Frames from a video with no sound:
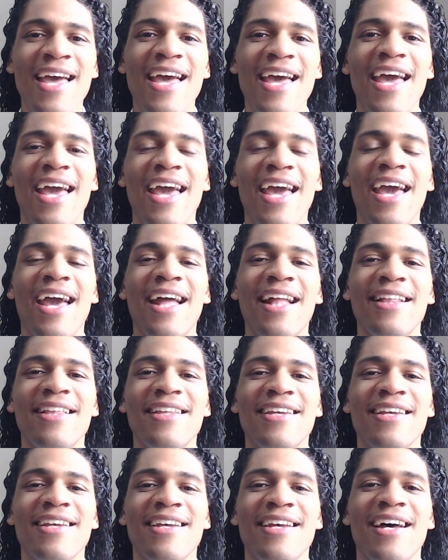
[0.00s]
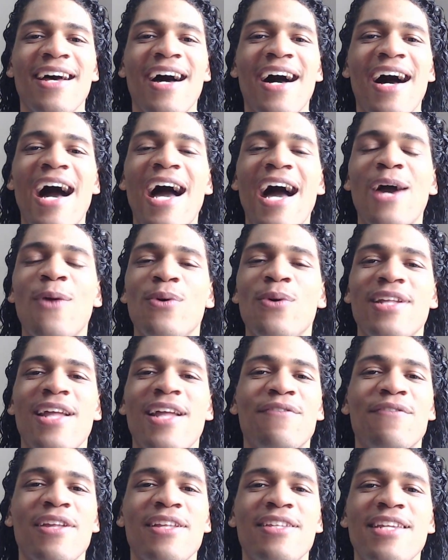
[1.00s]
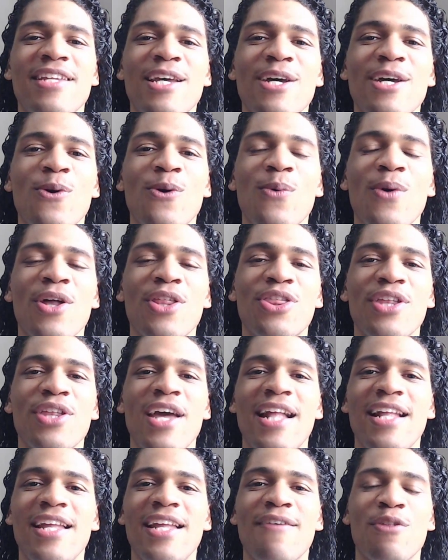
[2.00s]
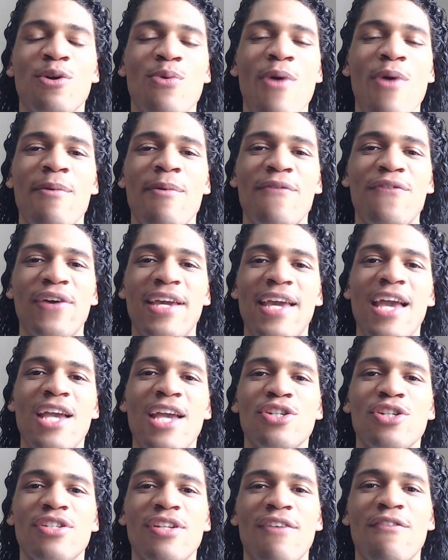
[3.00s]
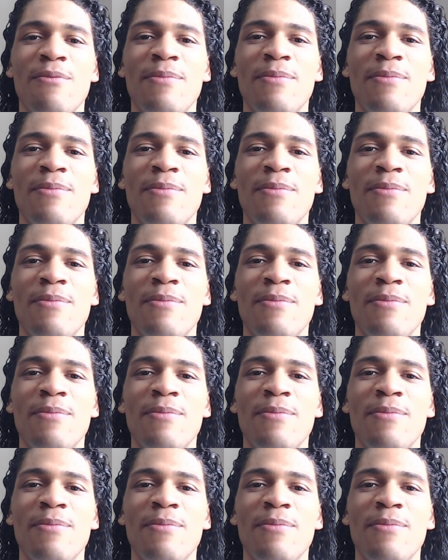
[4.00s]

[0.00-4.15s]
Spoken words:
and I wouldn't have to deal with any of the ramifications of it,